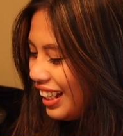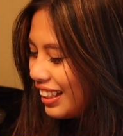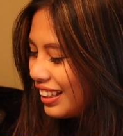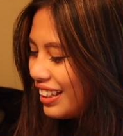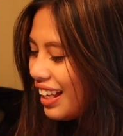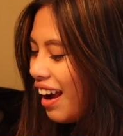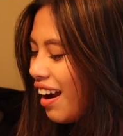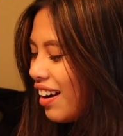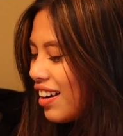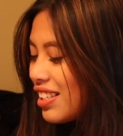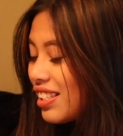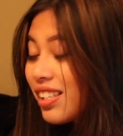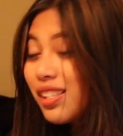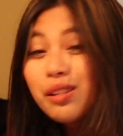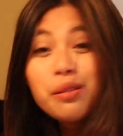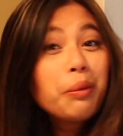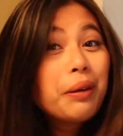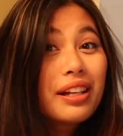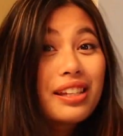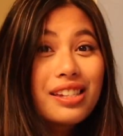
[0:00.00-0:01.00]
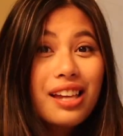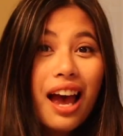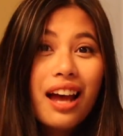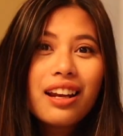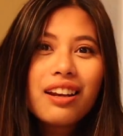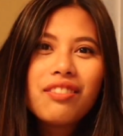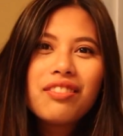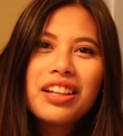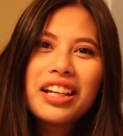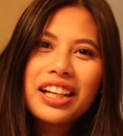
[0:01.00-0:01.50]
There is a sweet
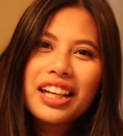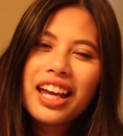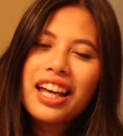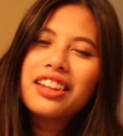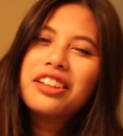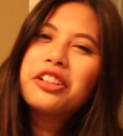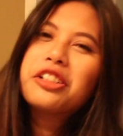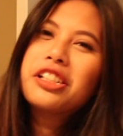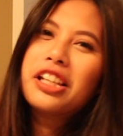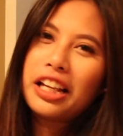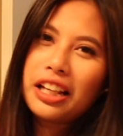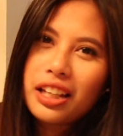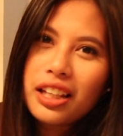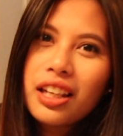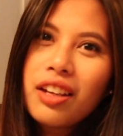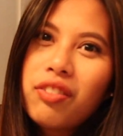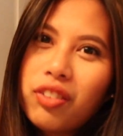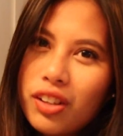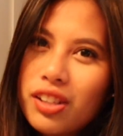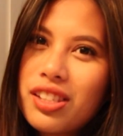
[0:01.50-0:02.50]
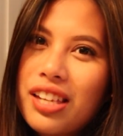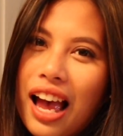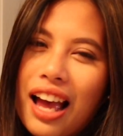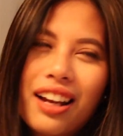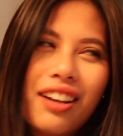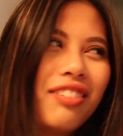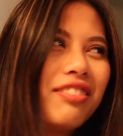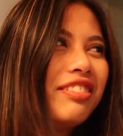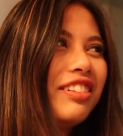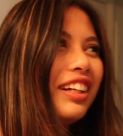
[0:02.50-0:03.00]
side of Nikki and there's the evil
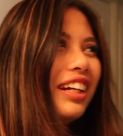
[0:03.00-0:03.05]
side of